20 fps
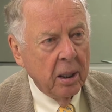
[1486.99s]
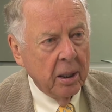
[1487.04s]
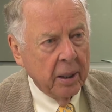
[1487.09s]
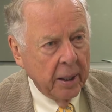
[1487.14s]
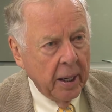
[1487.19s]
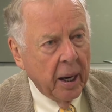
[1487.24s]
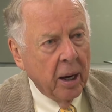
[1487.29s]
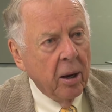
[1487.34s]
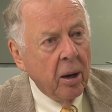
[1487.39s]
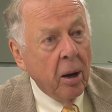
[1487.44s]

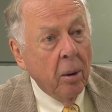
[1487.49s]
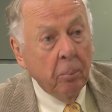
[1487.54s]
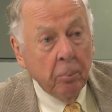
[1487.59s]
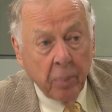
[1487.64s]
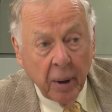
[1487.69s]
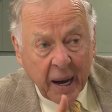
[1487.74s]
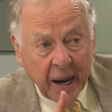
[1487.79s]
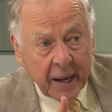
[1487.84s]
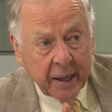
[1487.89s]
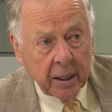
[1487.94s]
Yeah,
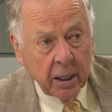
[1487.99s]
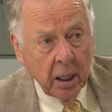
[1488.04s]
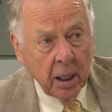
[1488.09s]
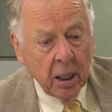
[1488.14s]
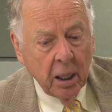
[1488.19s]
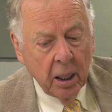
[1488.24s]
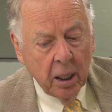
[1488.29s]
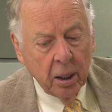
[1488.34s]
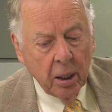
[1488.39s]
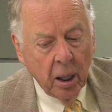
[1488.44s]
but
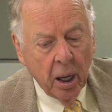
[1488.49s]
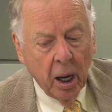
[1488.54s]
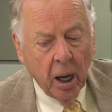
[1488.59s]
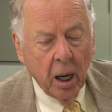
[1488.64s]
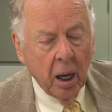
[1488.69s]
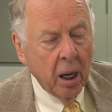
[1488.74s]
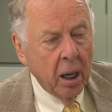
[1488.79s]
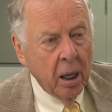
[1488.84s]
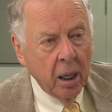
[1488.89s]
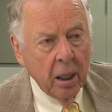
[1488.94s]

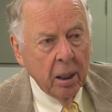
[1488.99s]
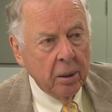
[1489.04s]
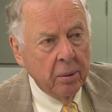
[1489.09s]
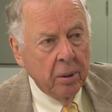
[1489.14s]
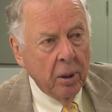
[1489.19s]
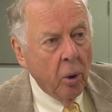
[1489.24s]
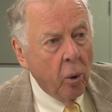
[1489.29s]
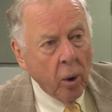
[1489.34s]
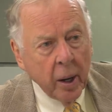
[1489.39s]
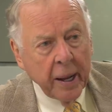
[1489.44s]

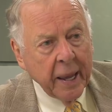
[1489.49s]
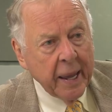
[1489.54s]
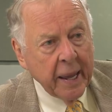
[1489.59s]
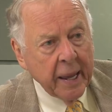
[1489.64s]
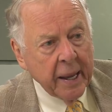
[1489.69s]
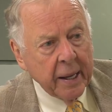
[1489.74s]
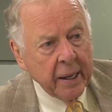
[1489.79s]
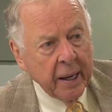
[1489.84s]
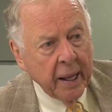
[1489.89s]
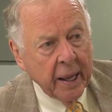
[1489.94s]
go
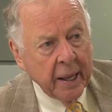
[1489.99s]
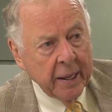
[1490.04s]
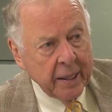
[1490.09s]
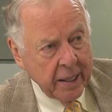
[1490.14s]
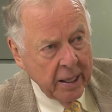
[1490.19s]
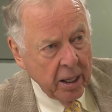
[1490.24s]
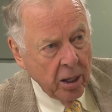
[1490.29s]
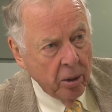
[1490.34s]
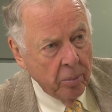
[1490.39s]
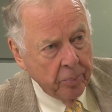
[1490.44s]
ahead and
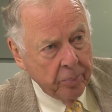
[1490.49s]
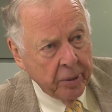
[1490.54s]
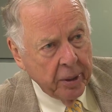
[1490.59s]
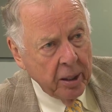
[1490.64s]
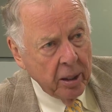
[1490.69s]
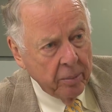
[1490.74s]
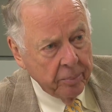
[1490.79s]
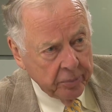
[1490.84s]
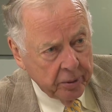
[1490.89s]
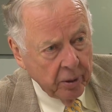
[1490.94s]
help
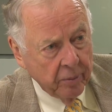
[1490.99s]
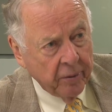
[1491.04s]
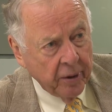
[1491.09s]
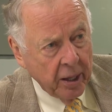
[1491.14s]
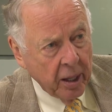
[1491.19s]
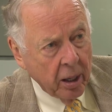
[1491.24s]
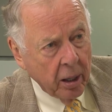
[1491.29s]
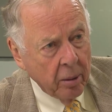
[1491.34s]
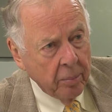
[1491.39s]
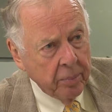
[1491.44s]
them
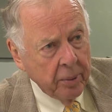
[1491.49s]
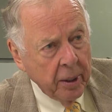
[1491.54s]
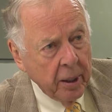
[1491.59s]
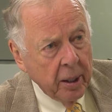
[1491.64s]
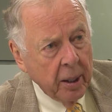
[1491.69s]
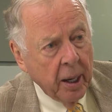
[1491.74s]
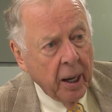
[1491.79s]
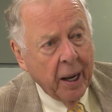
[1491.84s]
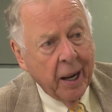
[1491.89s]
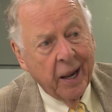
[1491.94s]
develop,
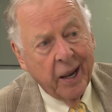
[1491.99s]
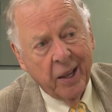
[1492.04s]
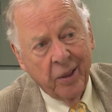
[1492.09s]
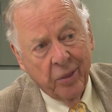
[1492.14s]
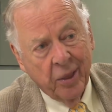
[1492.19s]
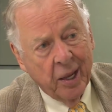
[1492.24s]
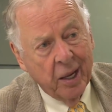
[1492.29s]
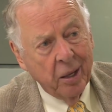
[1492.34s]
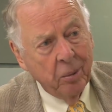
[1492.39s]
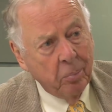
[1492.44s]
and
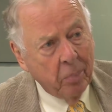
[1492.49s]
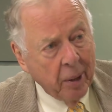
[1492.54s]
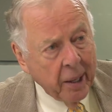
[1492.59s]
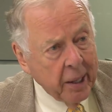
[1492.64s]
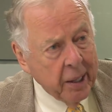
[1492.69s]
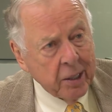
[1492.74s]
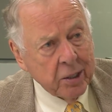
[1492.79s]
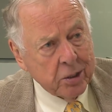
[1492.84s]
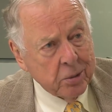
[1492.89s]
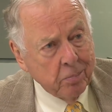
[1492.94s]
they
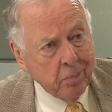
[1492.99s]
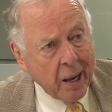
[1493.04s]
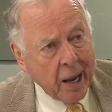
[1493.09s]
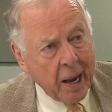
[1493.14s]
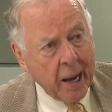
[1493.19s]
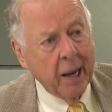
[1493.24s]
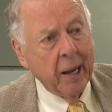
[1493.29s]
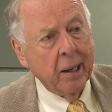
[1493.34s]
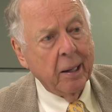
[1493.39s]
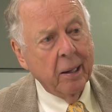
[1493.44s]
pay us
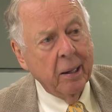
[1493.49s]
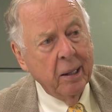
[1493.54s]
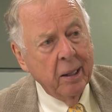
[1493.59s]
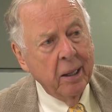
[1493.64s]
back